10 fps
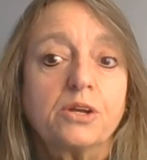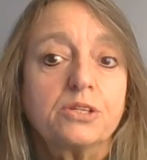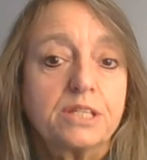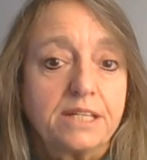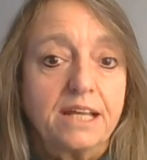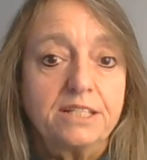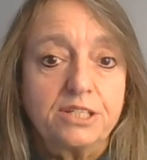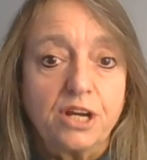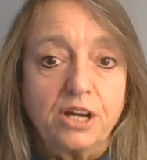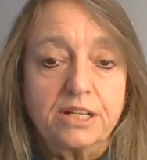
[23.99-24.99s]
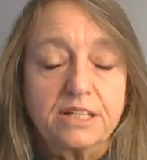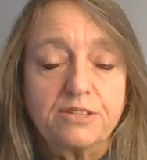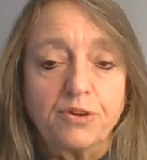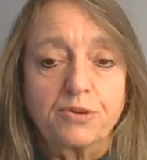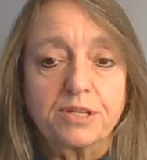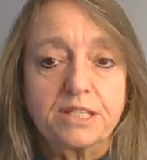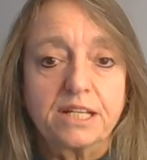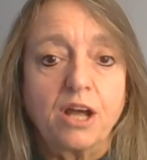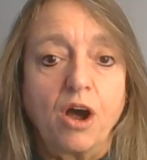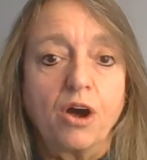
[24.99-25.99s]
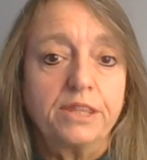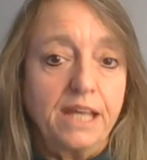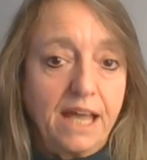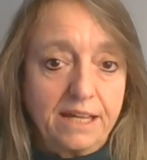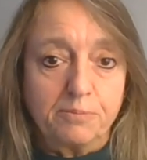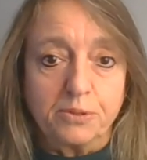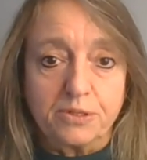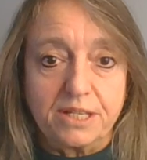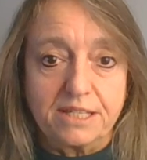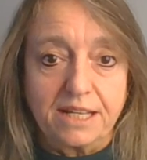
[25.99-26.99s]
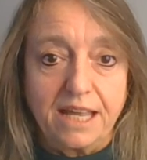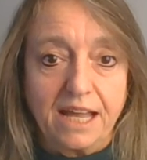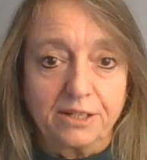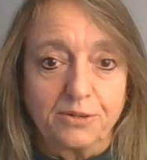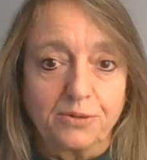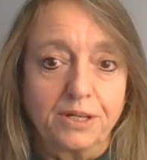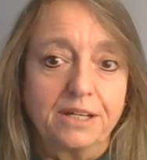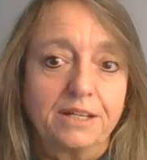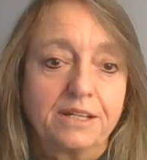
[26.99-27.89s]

Today's talk is focusing on the edibles as a category.